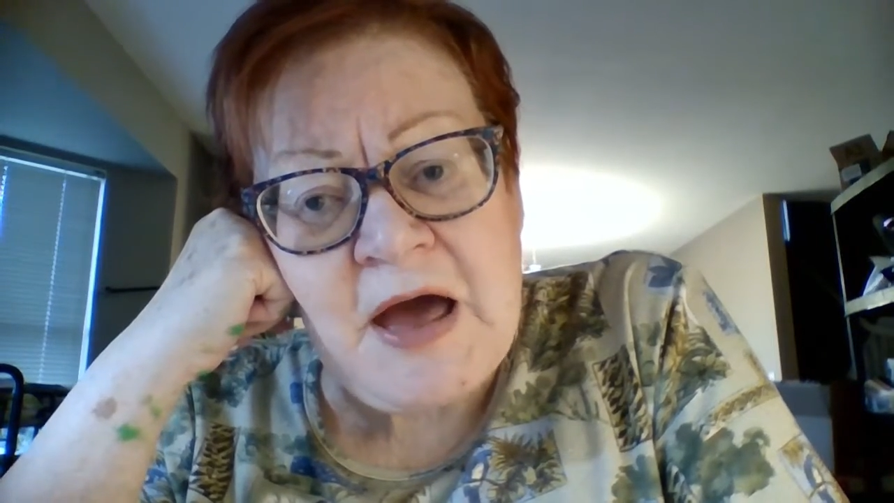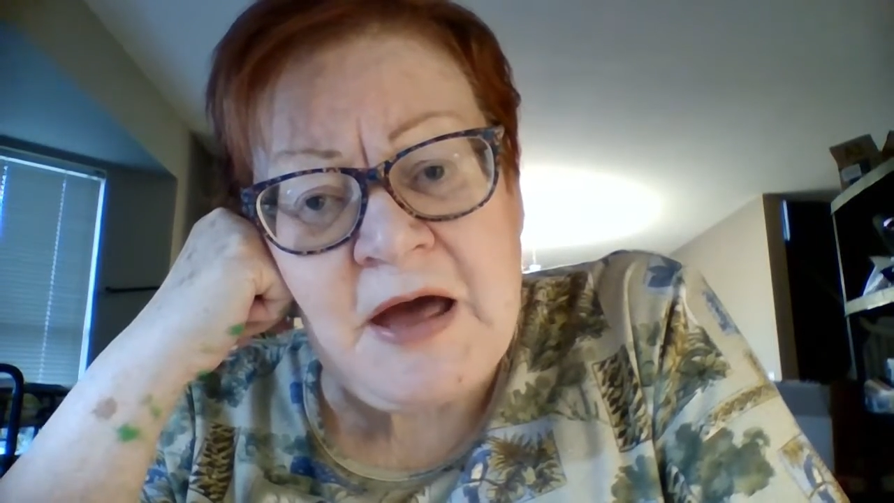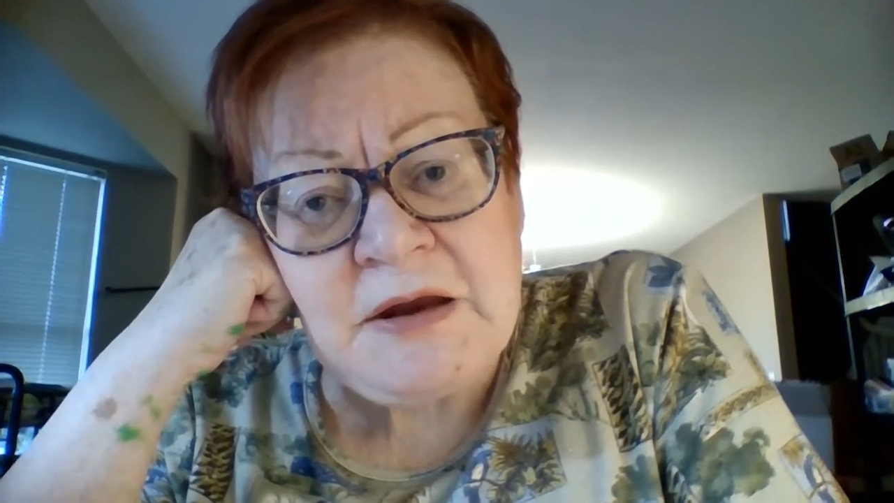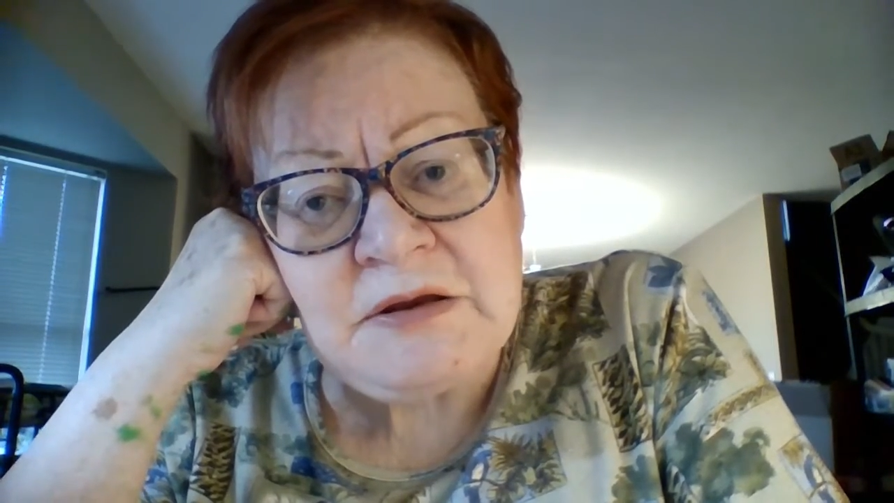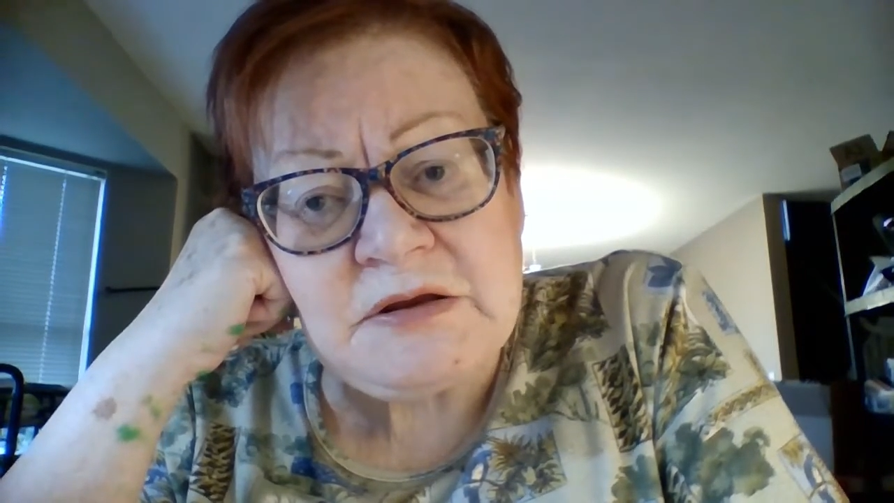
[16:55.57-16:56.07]

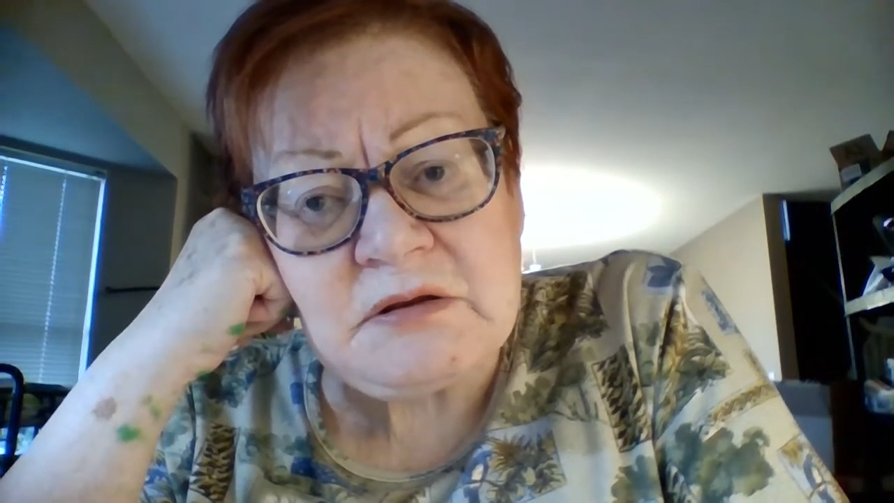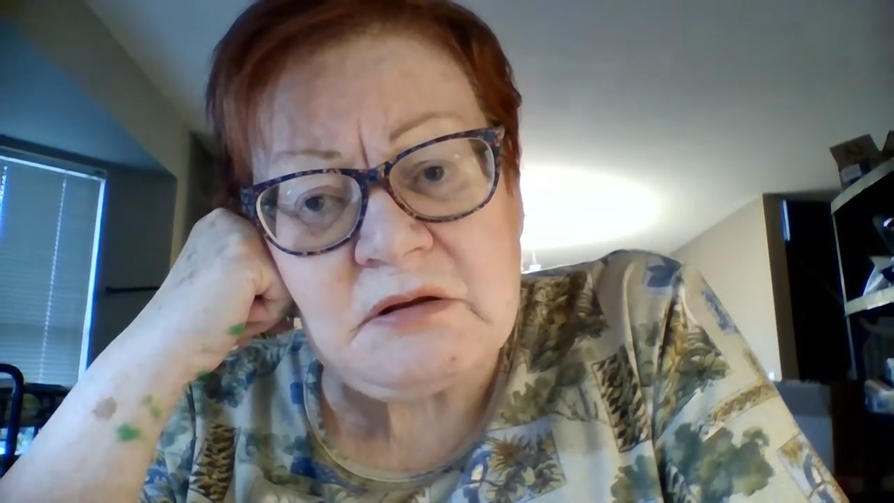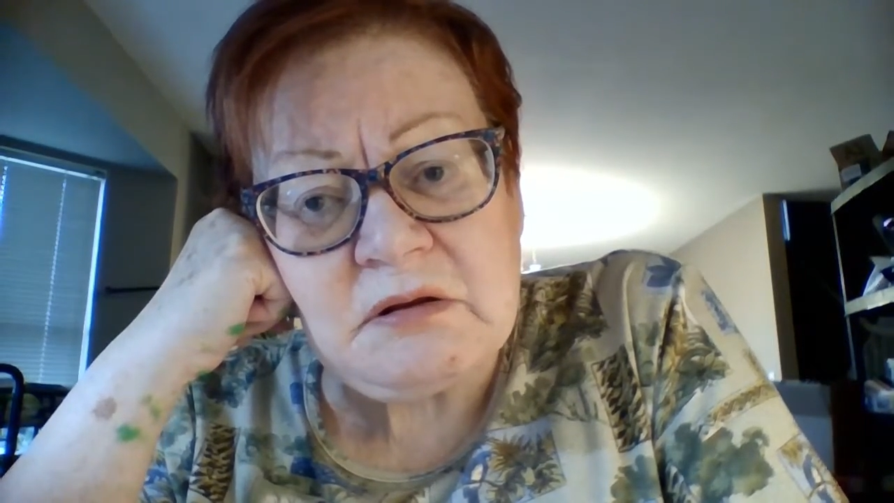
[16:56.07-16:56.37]
and